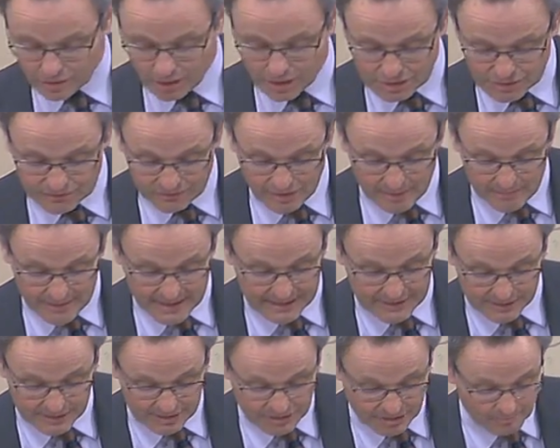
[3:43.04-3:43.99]
transfer
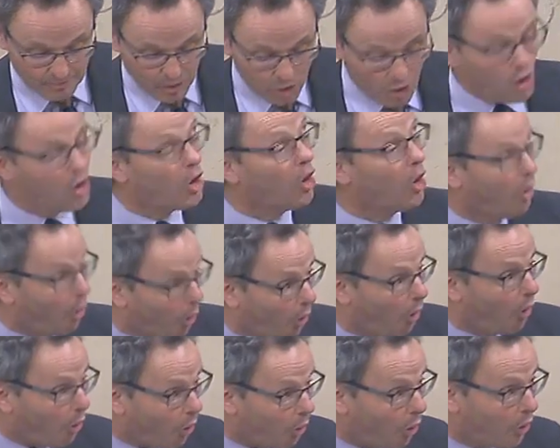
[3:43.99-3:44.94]
mechanism,
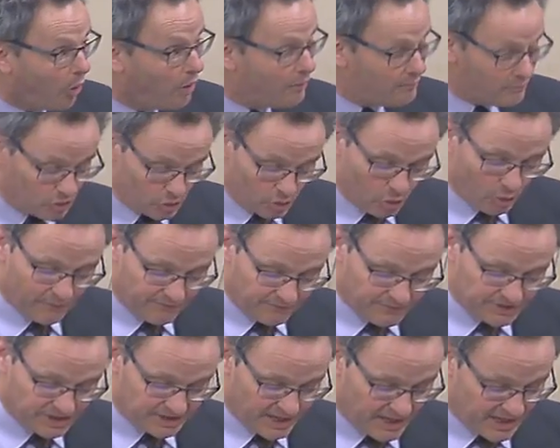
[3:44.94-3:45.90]
or look
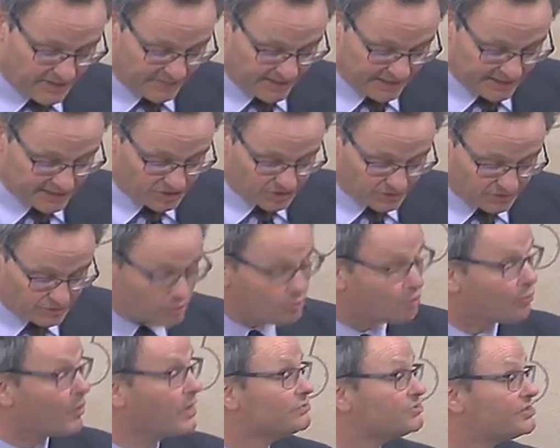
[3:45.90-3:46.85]
for savings
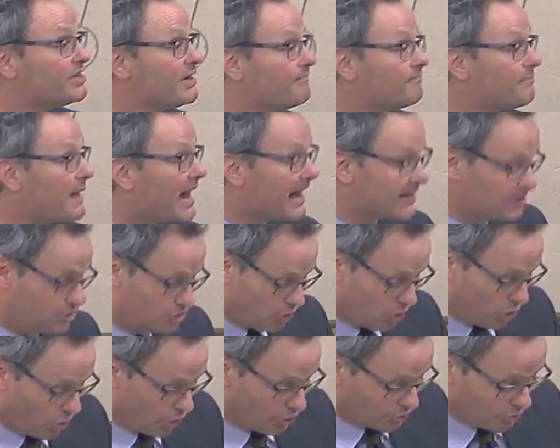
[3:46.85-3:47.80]
that won't impact
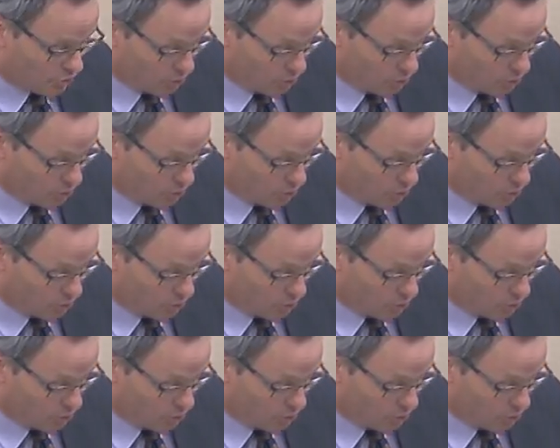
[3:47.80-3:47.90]
on